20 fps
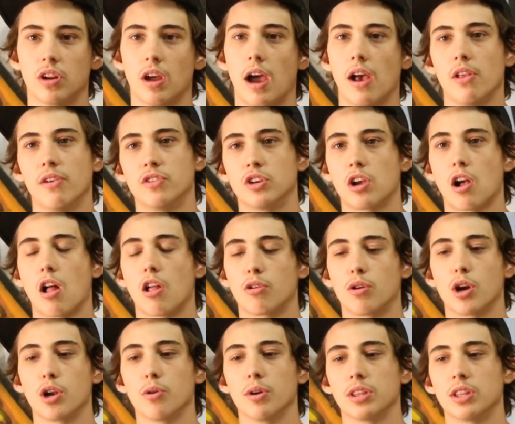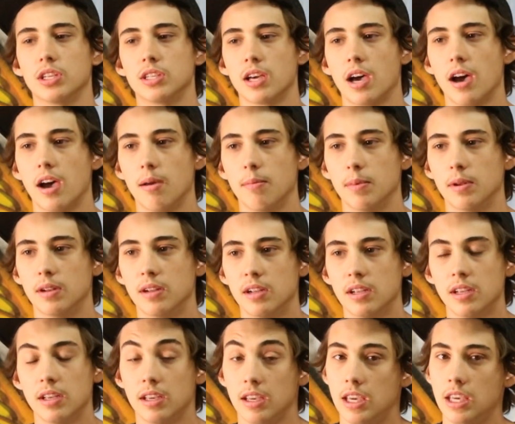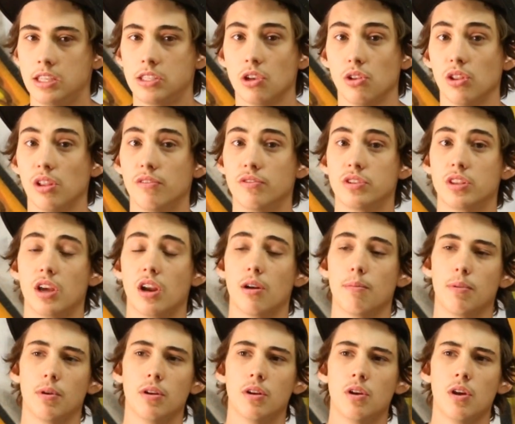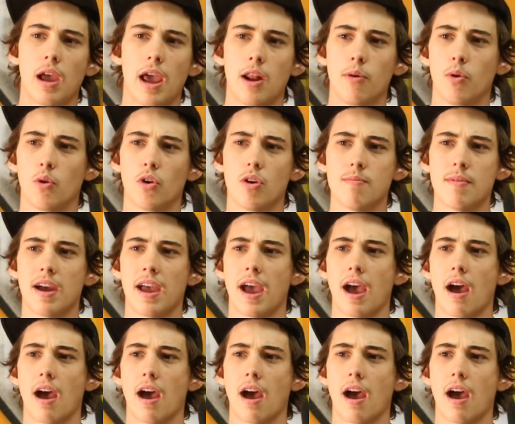I lived in Colorado at the time and he still lives there, but anyway, we were at my